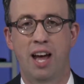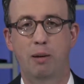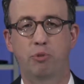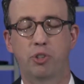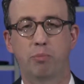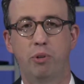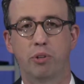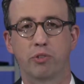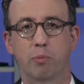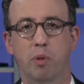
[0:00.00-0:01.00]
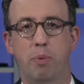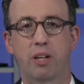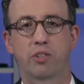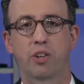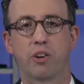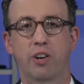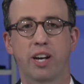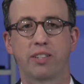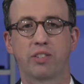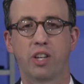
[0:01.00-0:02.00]
I'm Jim Lutis from the Pell Center
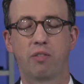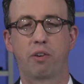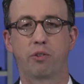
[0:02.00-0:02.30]
at Salve